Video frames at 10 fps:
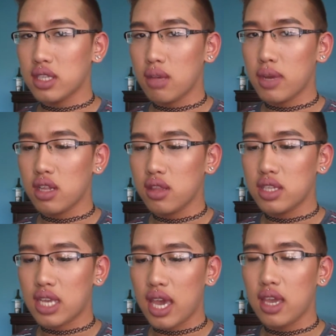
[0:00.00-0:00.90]
in the middle of the
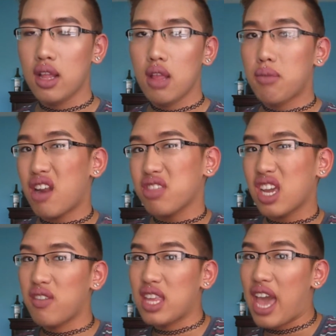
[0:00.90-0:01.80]
day, but I don't think
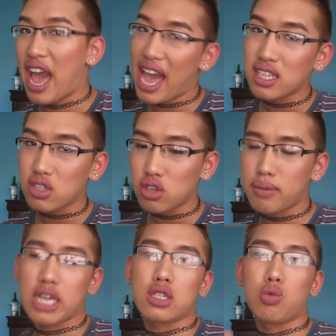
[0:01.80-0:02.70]
I really had to,
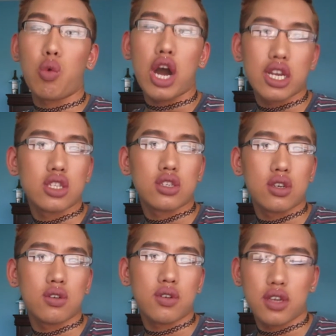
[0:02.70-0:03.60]
but I just wanted
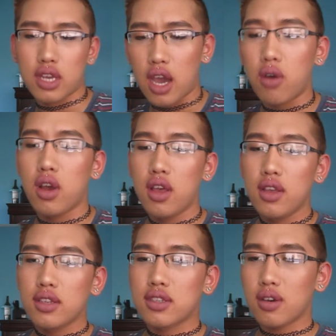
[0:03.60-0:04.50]
to, you know?
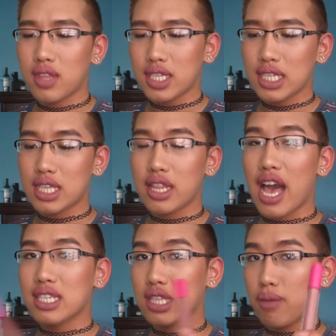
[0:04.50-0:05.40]
So this is the
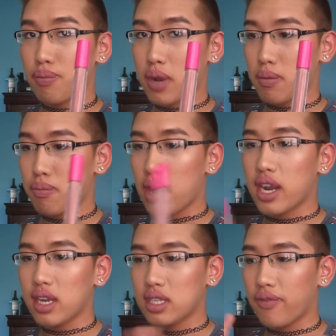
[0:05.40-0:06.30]
last lip
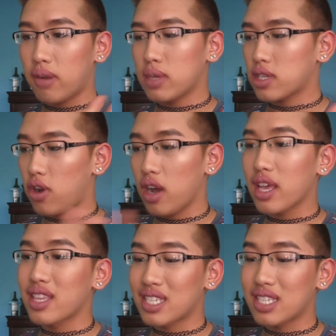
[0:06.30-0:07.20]
product from this haul,
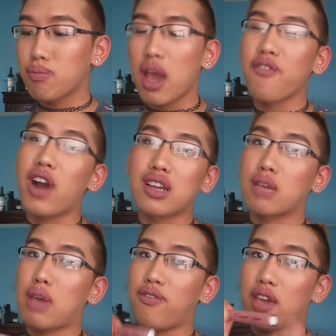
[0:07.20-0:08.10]
and this is by far like
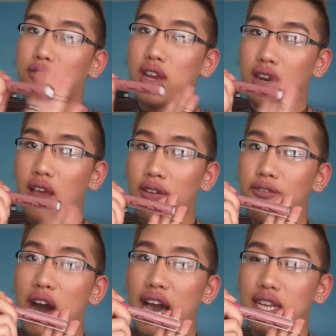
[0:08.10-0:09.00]
my favorite
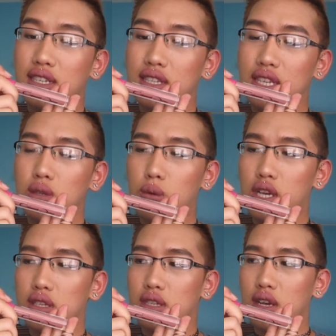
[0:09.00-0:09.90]
find. This
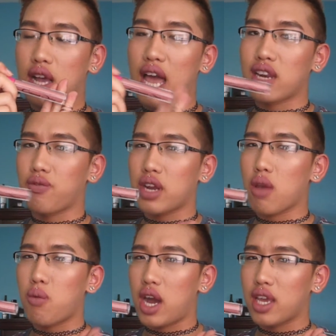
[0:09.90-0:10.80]
was kind of what I
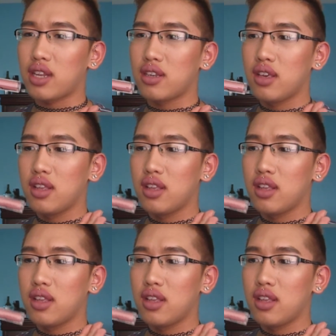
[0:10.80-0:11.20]
wanted.